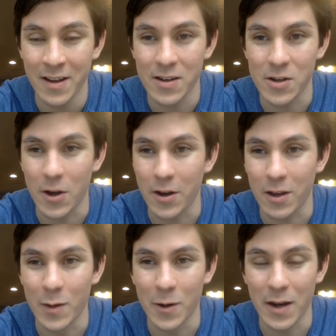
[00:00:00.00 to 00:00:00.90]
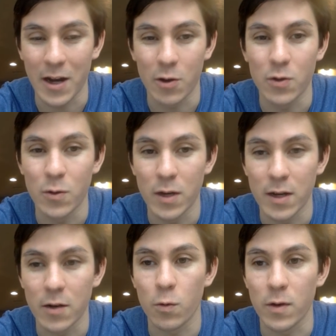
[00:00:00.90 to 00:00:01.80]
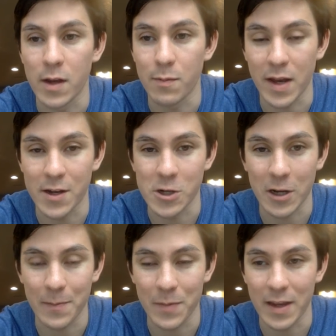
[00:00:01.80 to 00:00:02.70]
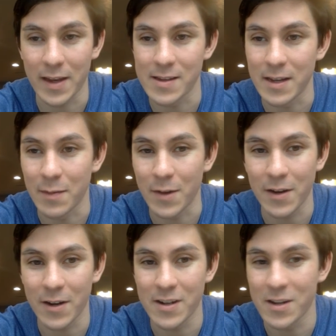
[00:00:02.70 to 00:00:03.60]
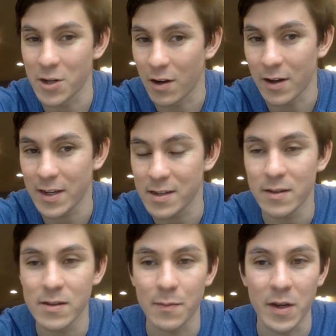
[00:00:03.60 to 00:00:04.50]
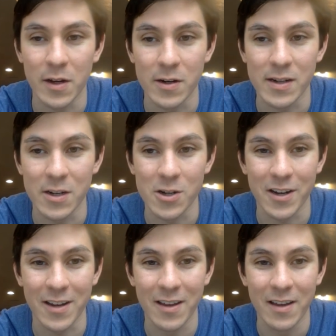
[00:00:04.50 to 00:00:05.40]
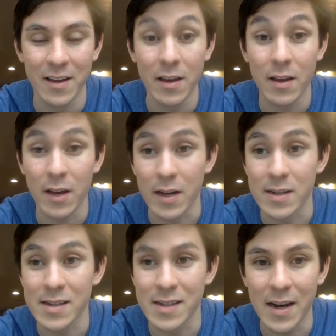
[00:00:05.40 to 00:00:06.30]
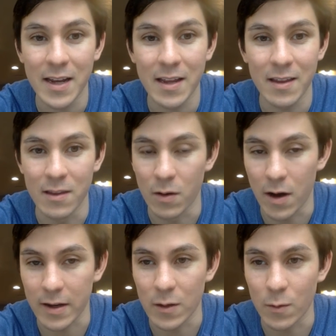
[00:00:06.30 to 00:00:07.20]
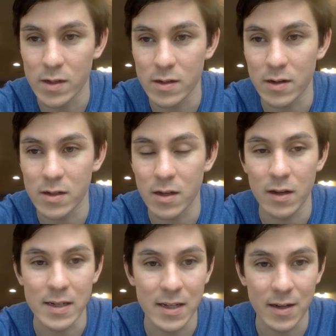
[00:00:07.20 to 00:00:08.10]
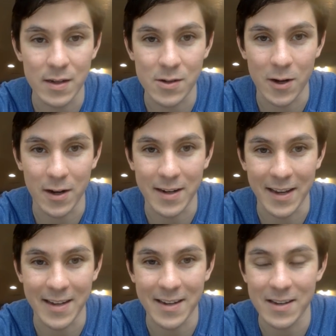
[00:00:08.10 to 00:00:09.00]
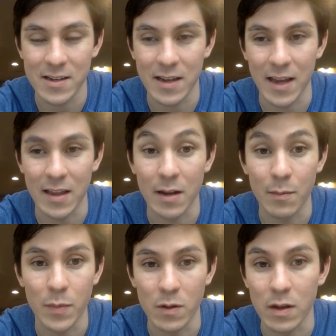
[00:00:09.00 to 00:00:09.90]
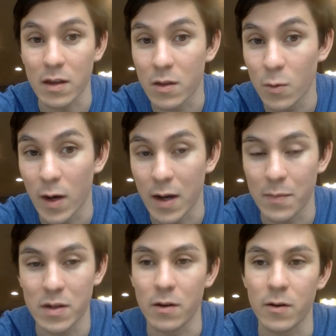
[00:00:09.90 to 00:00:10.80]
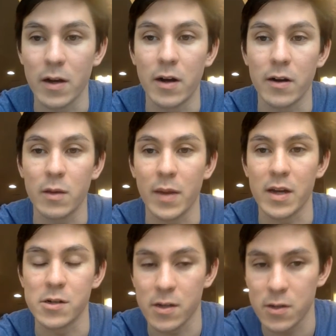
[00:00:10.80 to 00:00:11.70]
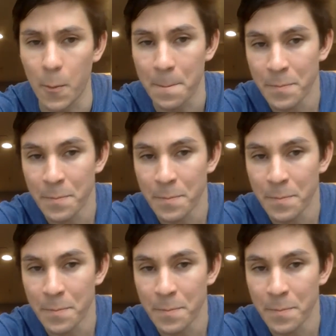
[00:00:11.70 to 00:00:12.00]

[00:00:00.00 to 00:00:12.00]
talking about how you can create magic. Like I said, I'm not here teaching hockey skills. I'm here teaching, studying the hockey wizards, deconstructing it, and then building you up to create hockey magic. So